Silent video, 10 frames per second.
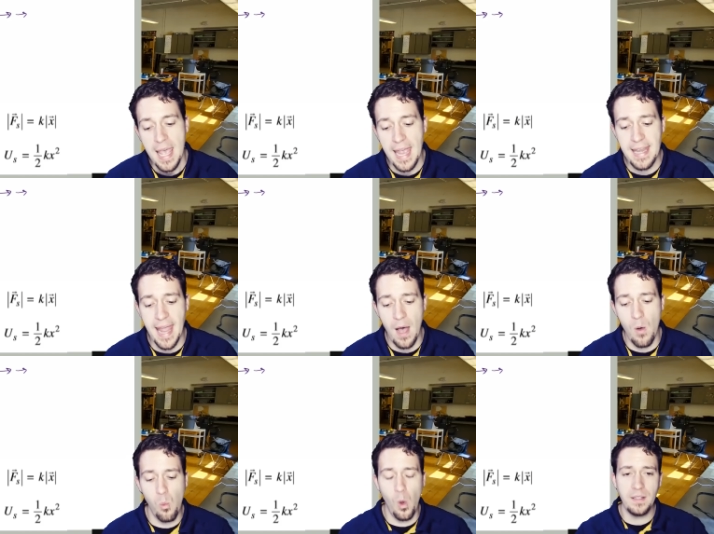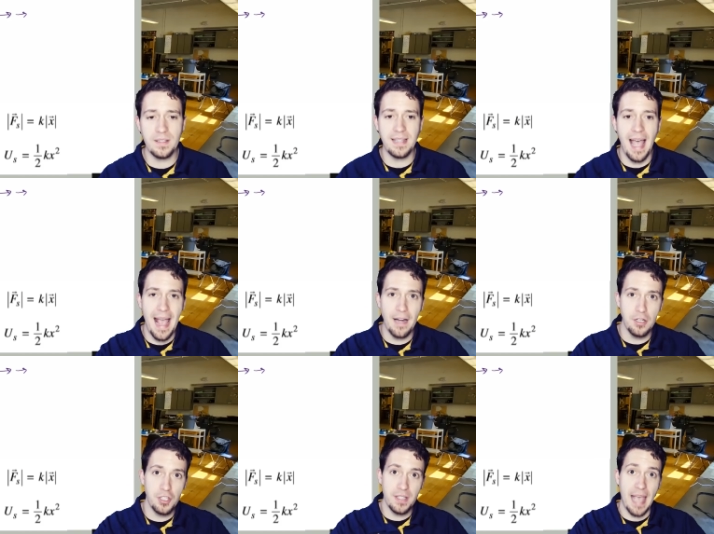and now once that
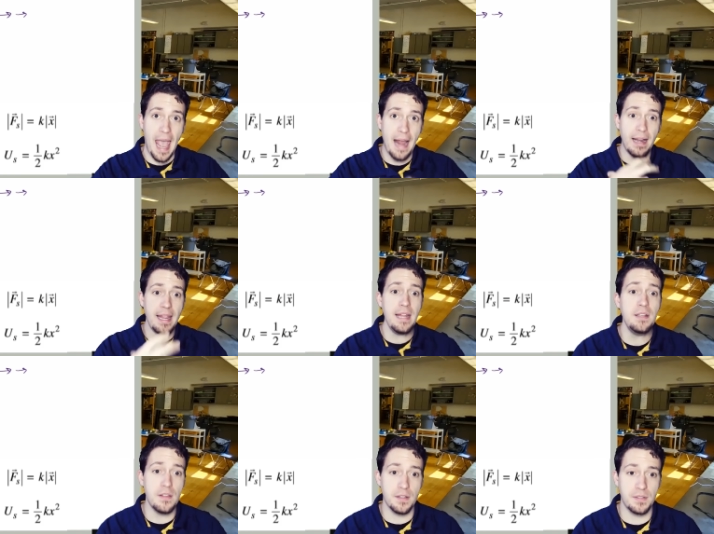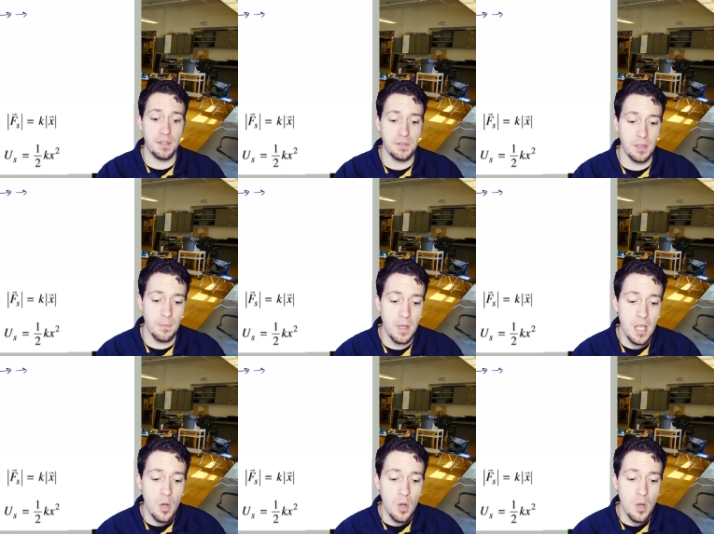energy is added into the system